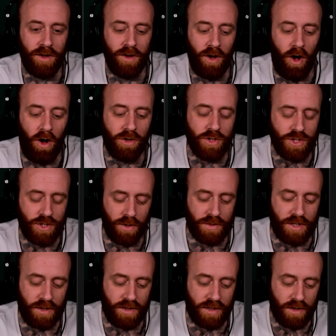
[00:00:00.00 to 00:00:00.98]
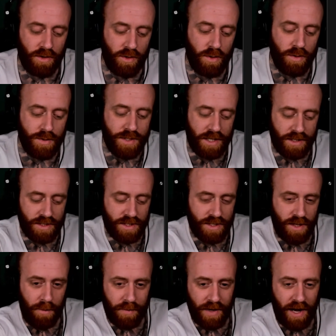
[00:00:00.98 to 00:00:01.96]
all shows that they're using
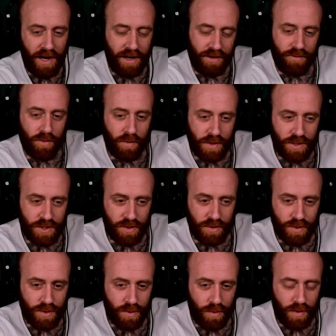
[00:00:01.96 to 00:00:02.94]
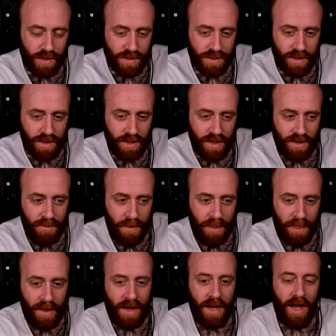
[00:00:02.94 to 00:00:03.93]
some kind of original source.
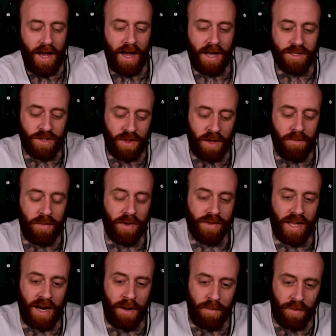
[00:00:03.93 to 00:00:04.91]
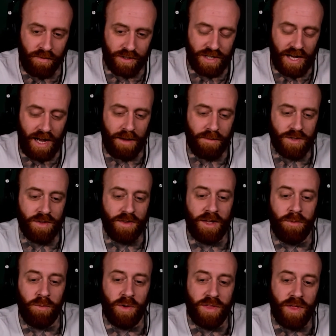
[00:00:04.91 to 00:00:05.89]
And so they build that up over time. So
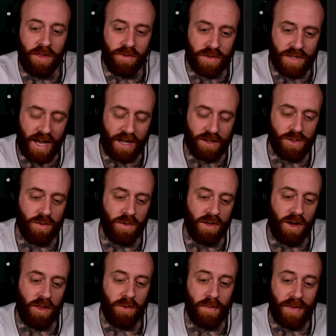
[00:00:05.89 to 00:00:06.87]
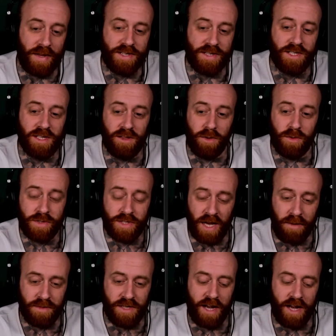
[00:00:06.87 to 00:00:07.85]
then with other texts or in other places in those
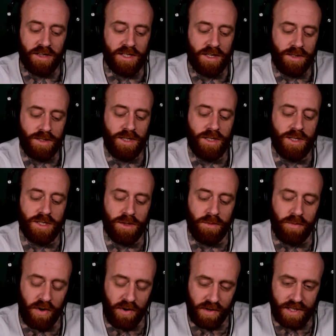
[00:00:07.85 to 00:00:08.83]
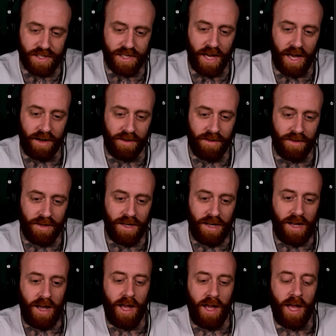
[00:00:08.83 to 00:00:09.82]
same texts, they see the similarities again.
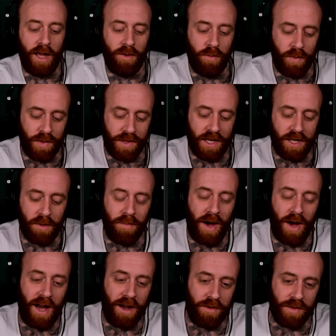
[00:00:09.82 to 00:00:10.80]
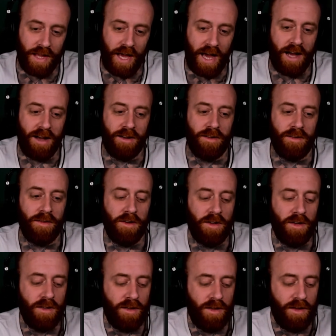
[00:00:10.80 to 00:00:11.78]
And when they compile that,
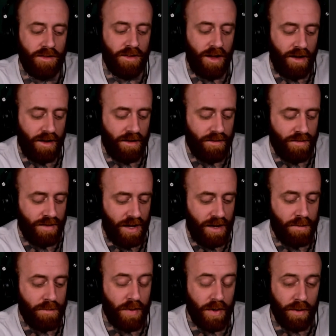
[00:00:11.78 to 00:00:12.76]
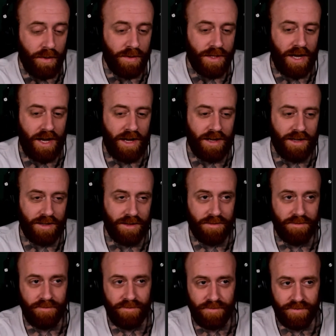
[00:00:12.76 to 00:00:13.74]
they build a
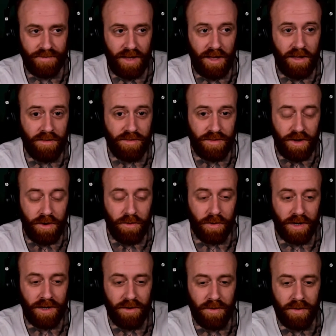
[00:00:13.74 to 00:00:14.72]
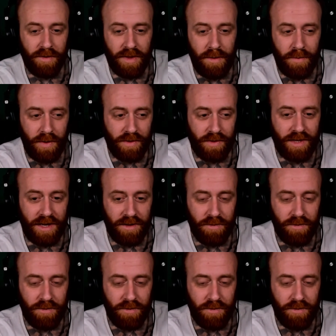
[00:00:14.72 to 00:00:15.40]
theory, or they build a